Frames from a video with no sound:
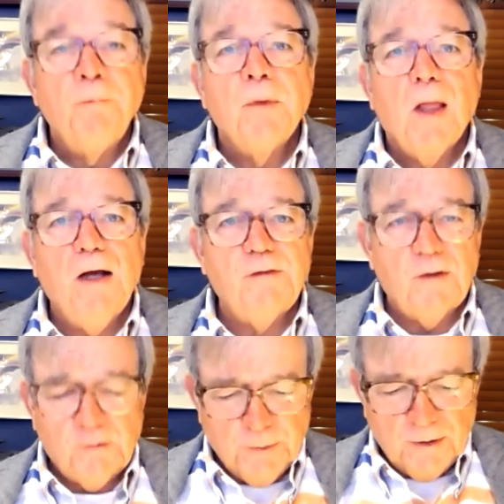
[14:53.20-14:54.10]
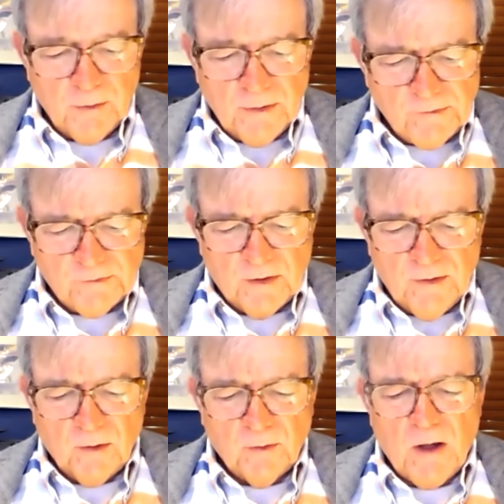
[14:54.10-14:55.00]
as experienced in
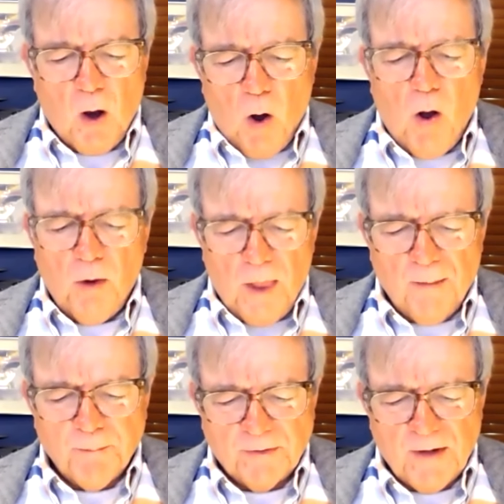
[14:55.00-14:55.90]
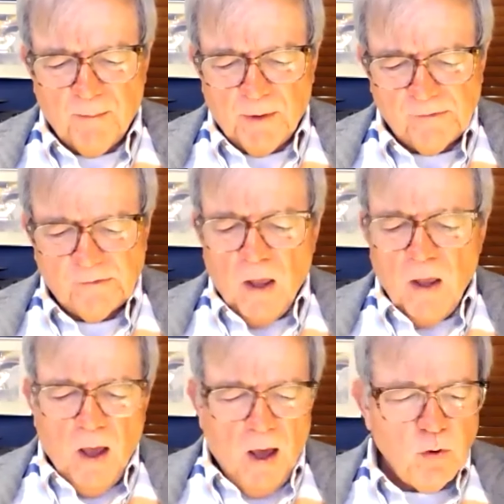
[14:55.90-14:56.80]
nearly all epidemics,
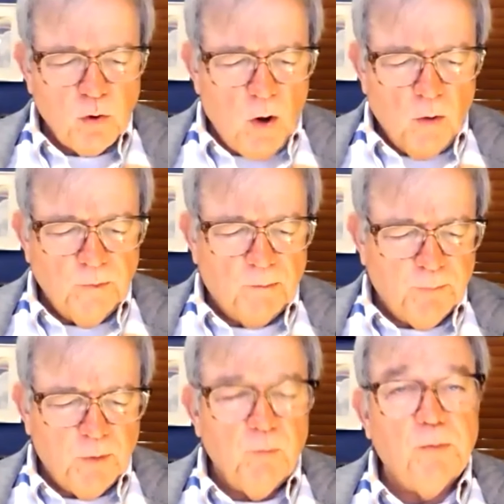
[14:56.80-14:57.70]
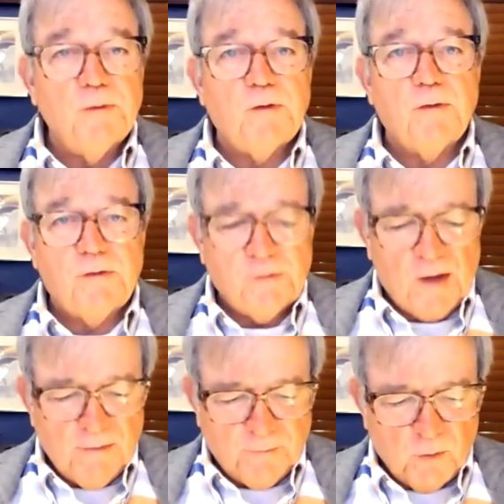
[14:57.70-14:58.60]
has shown that pupils are
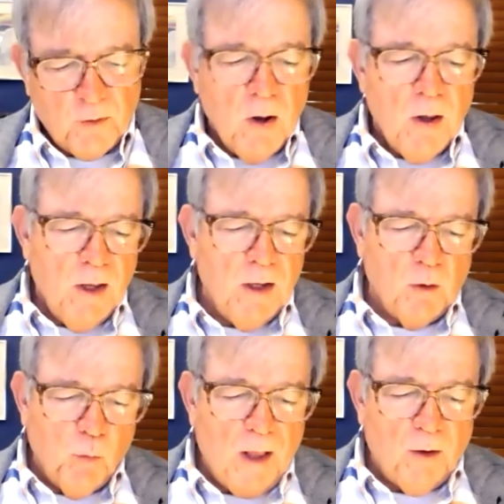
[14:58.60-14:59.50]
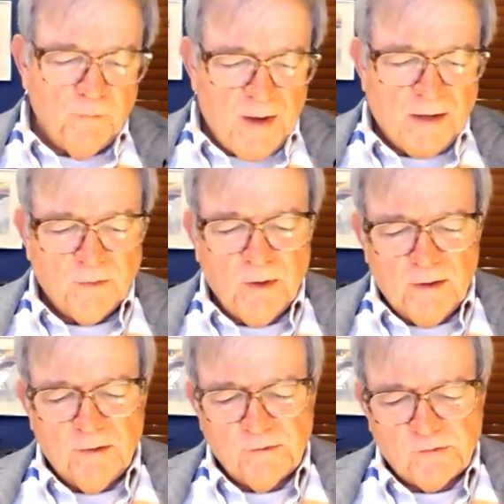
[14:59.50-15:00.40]
safer in a
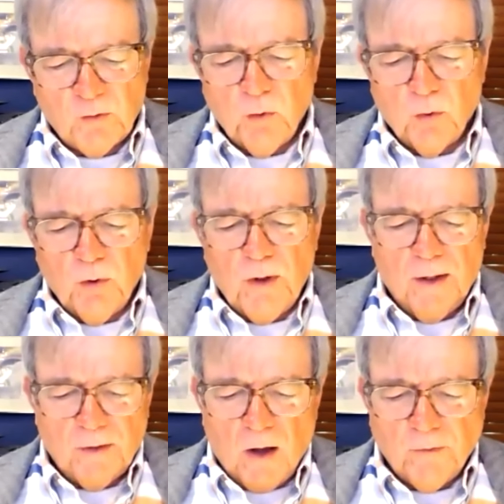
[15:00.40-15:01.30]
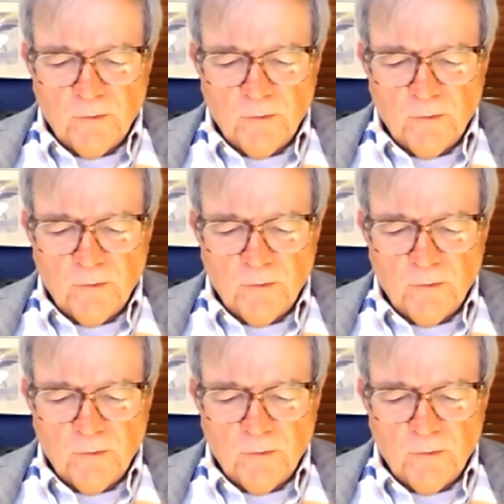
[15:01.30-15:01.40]
well-ventilated school and under